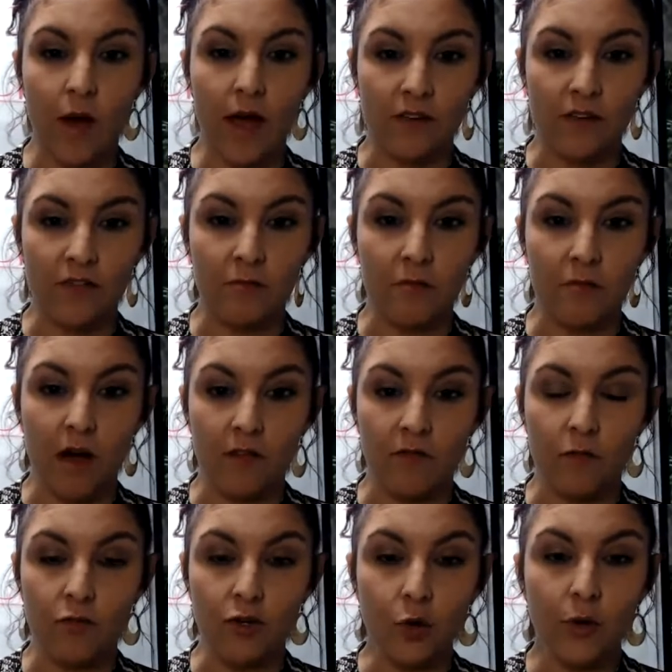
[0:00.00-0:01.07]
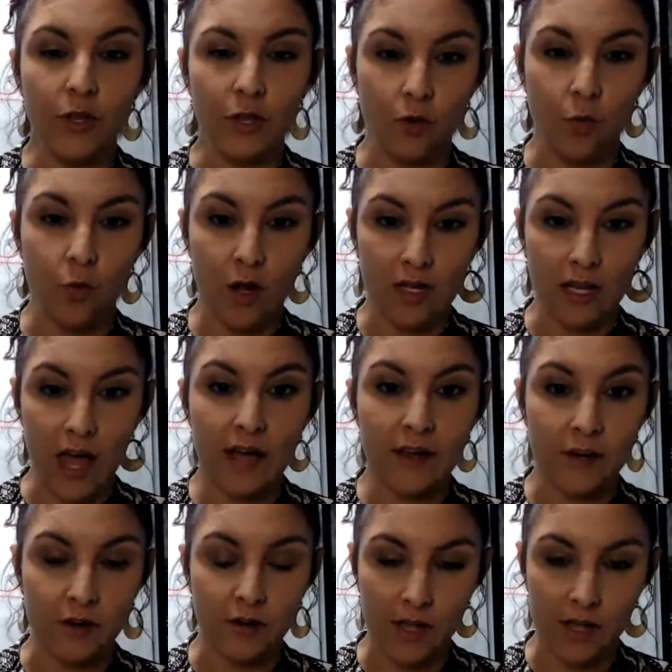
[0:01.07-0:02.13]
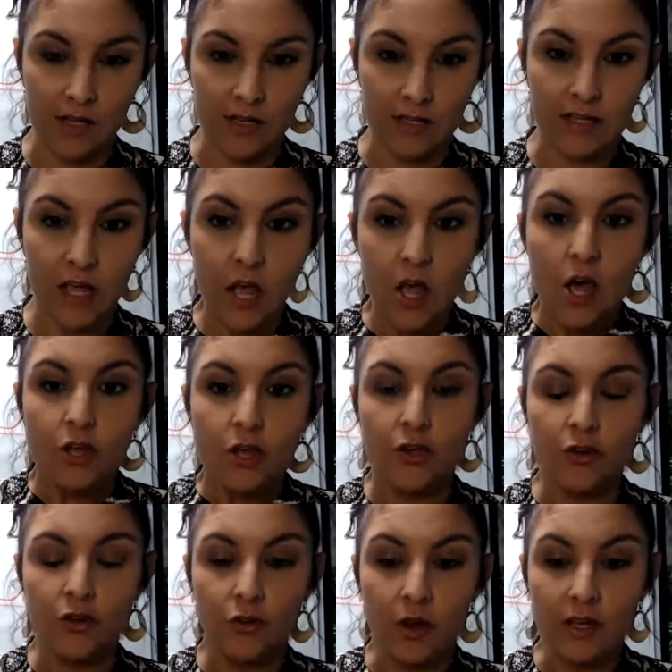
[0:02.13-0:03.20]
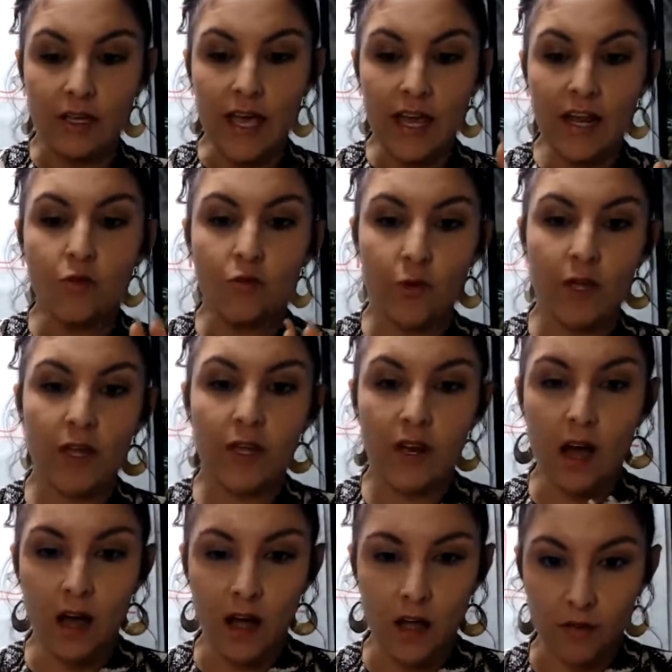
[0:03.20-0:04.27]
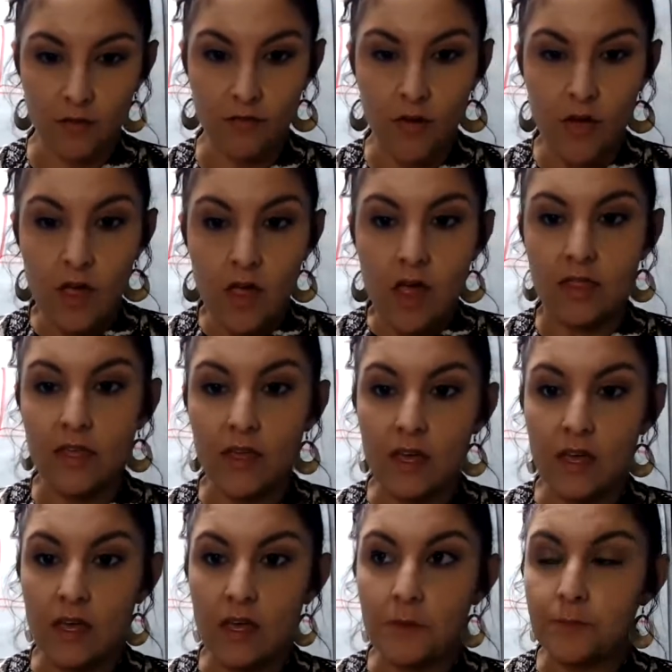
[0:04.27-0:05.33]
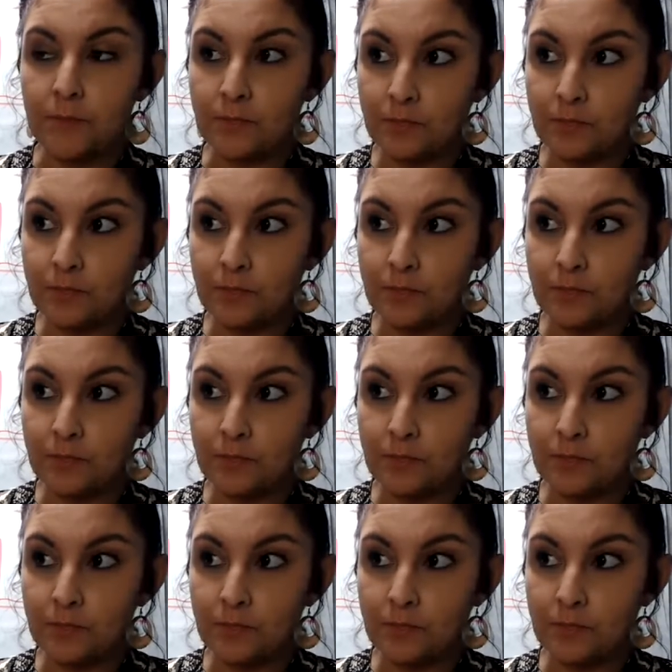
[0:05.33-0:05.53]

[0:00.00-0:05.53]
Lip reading: way of doing your one-liner is you're getting rid of the